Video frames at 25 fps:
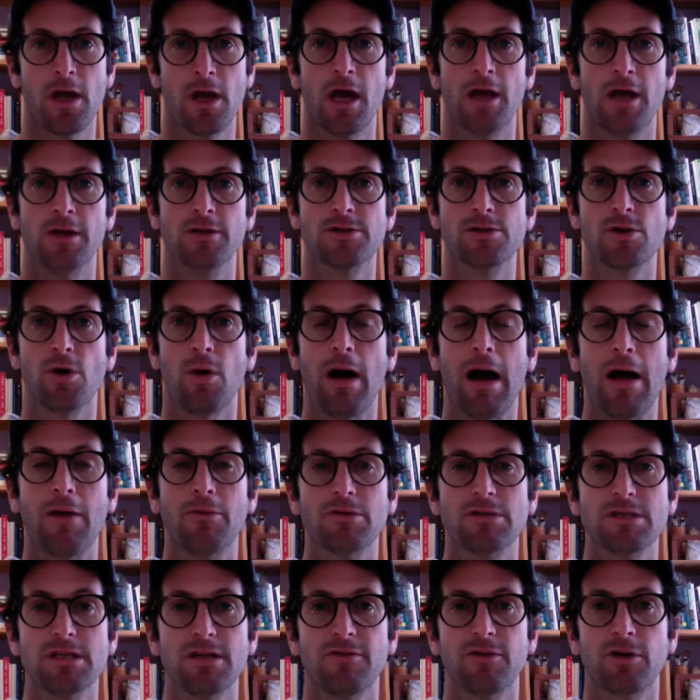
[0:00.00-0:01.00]
And so I
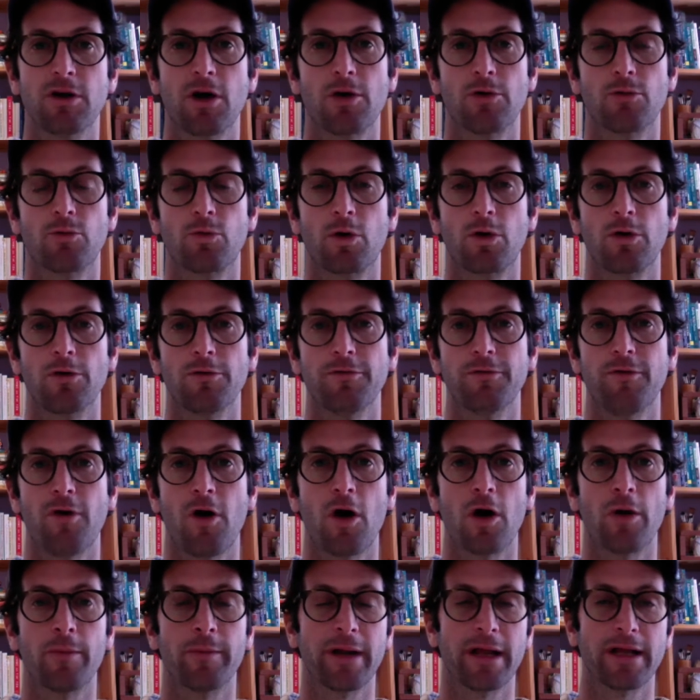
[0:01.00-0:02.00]
was living on a rural
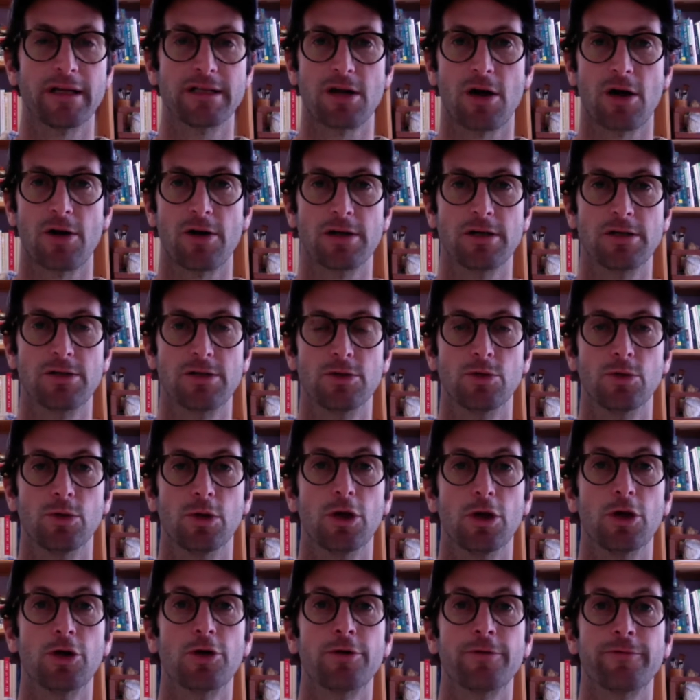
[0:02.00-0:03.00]
farm and I started to
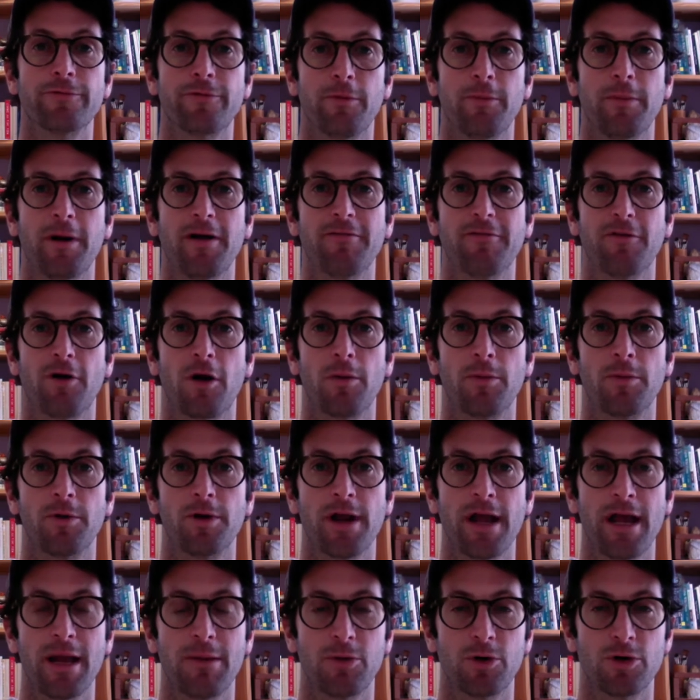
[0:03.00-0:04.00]
learn from my farmer
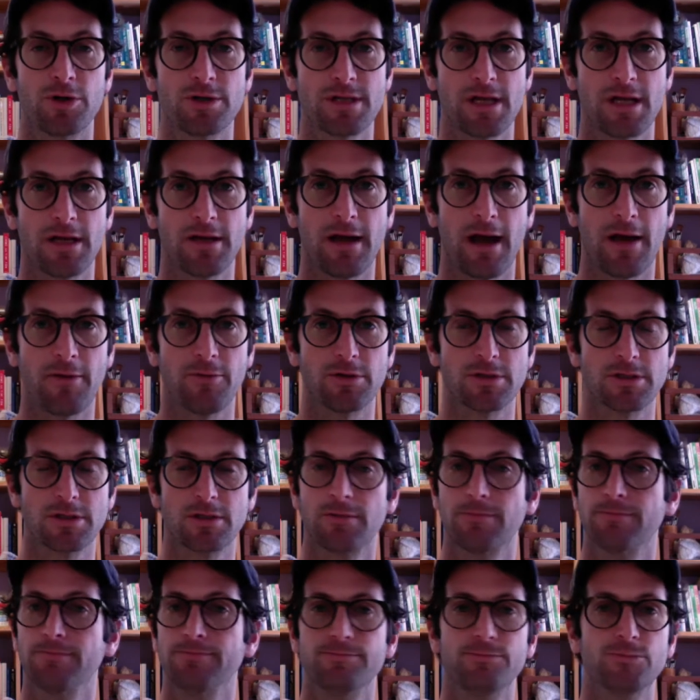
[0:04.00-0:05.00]
neighbors and I was
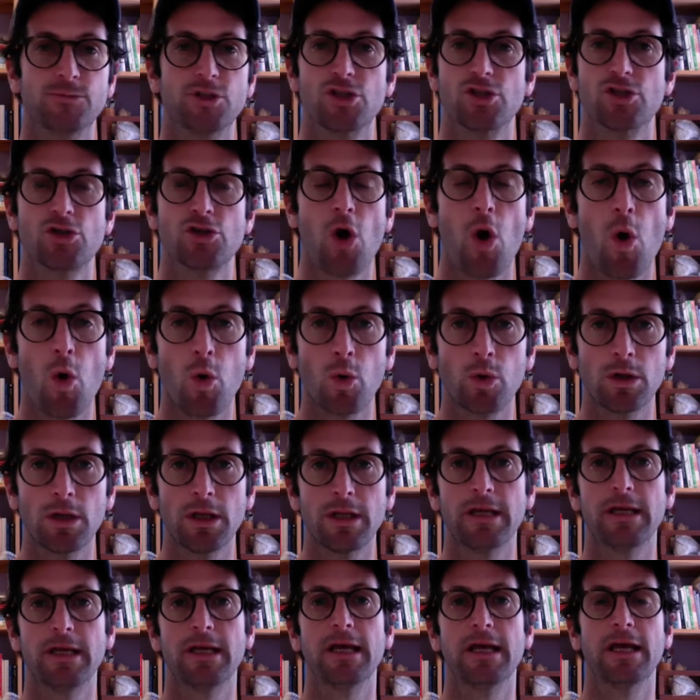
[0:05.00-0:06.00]
just
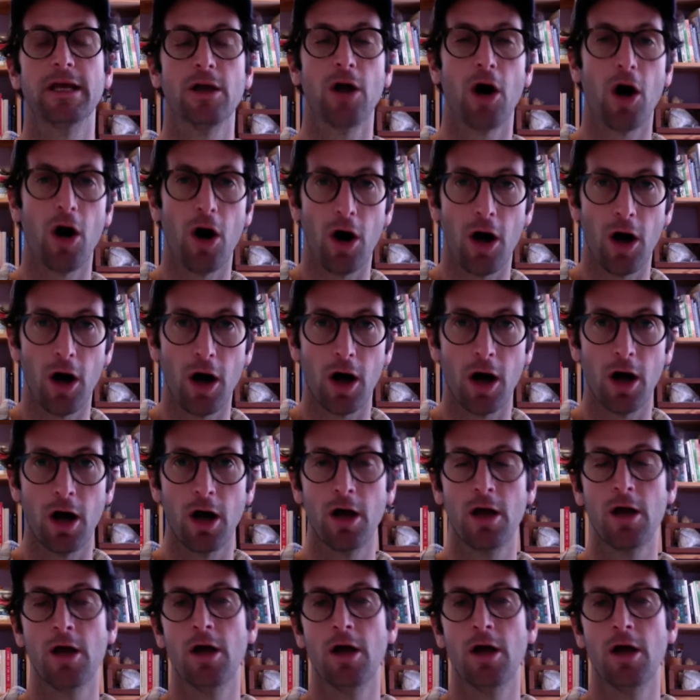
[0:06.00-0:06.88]
totally in awe